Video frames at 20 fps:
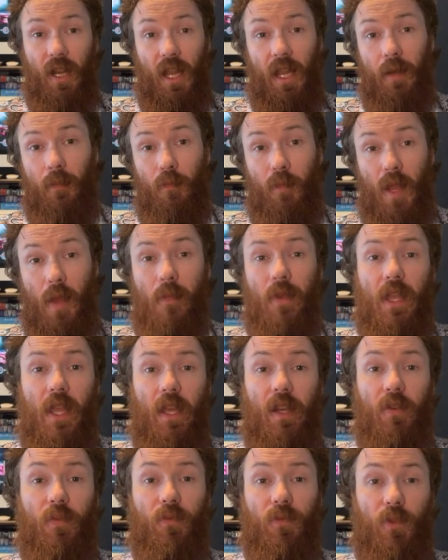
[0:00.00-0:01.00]
and maybe
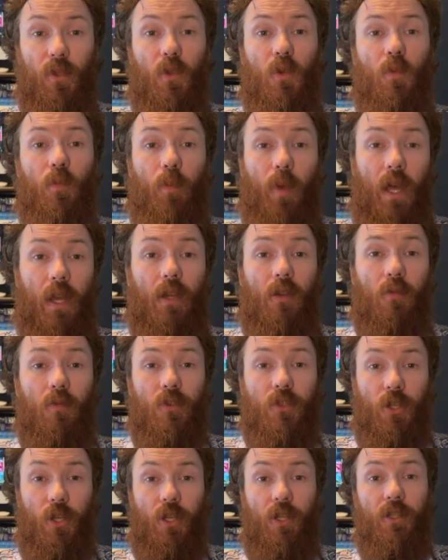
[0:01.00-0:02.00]
get a few better
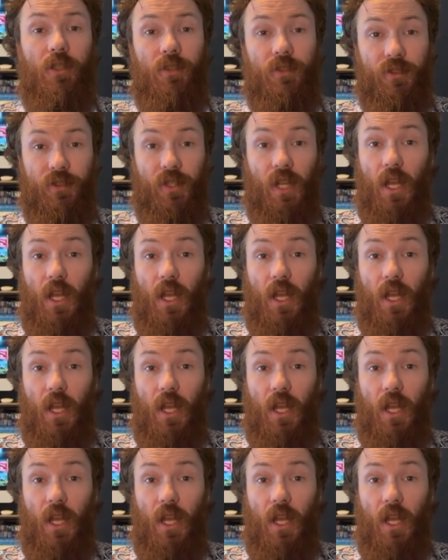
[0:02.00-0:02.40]
returns.